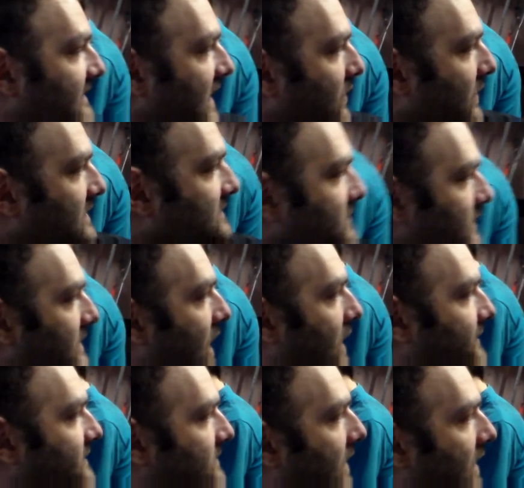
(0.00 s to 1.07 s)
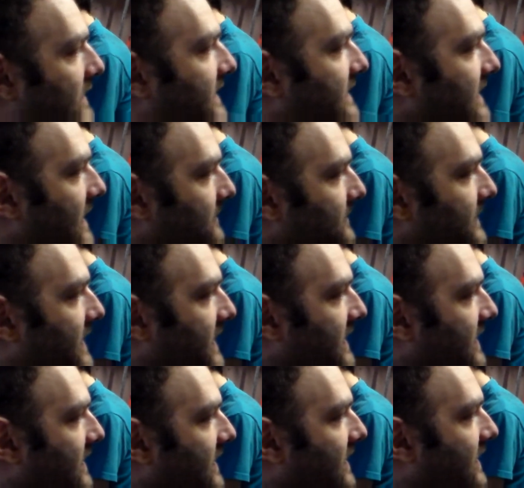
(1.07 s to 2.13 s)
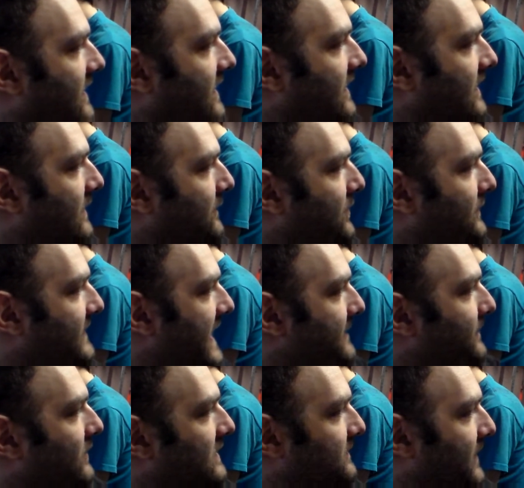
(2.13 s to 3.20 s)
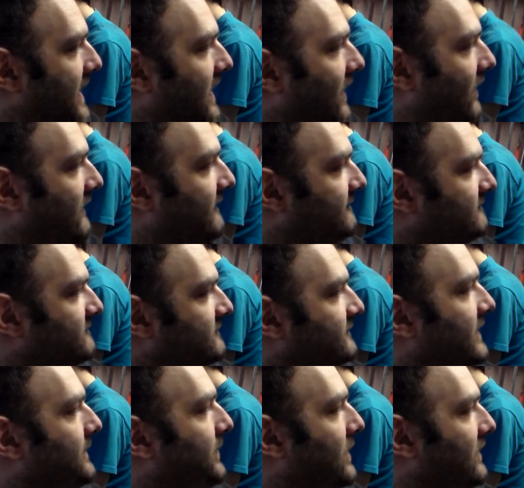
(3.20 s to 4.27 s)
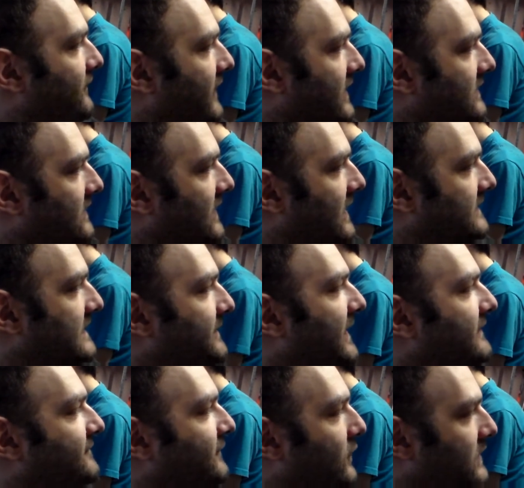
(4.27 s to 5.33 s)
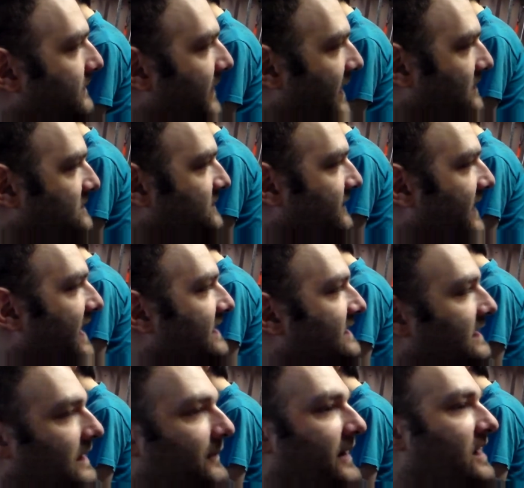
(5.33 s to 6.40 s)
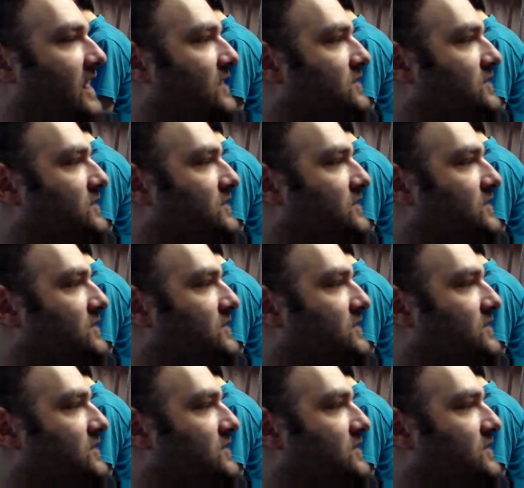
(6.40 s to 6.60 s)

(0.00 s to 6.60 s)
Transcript: They went to an aftermarket company, put that body panel on, fit perfect. And they paid £40 for that, and yet they paid